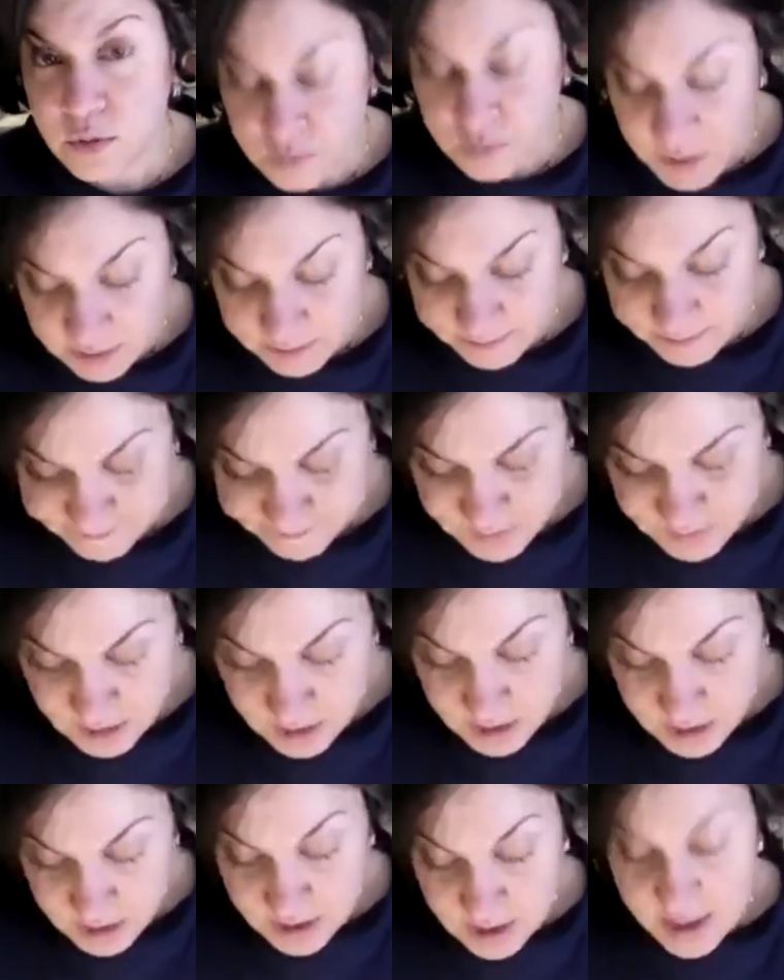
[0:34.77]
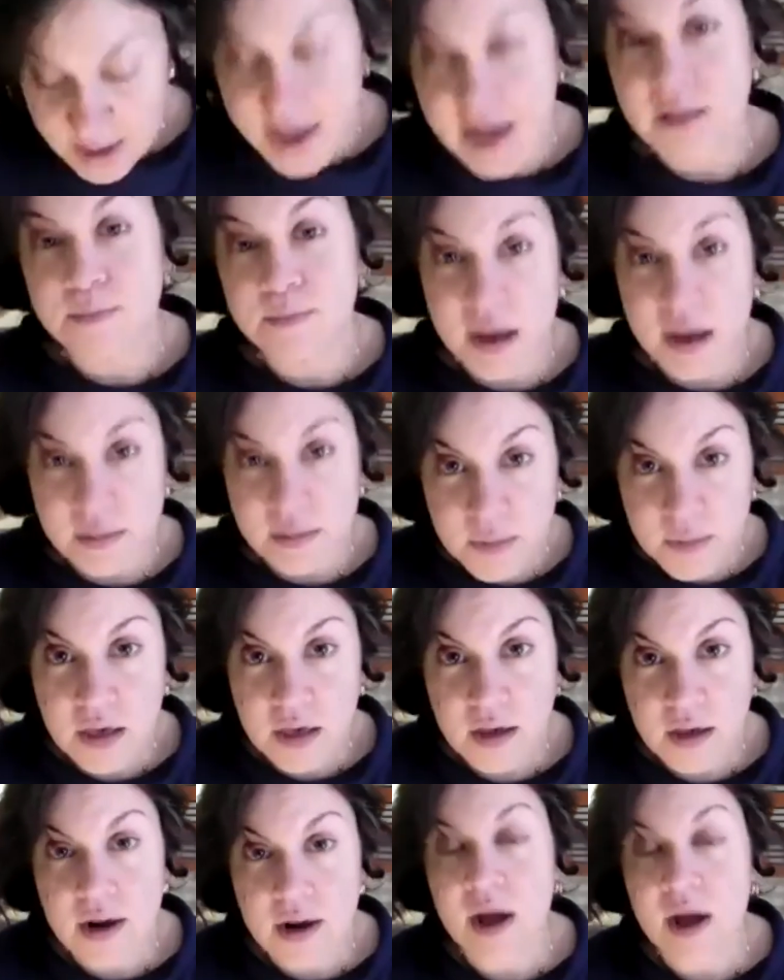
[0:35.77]
me. And by me
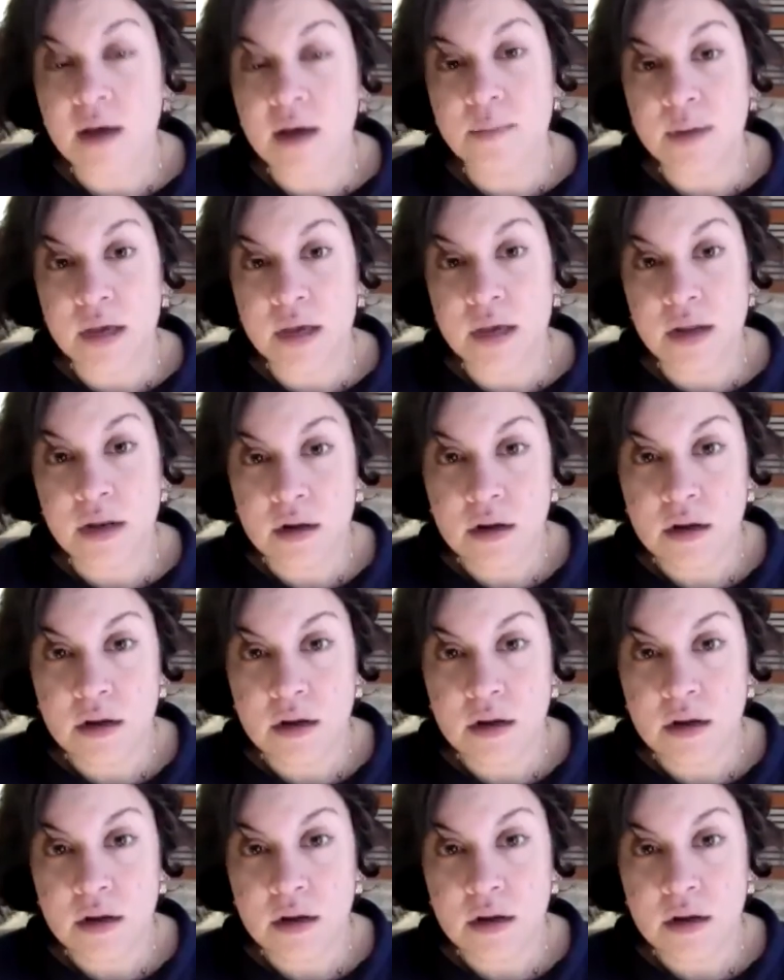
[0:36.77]
here, I mean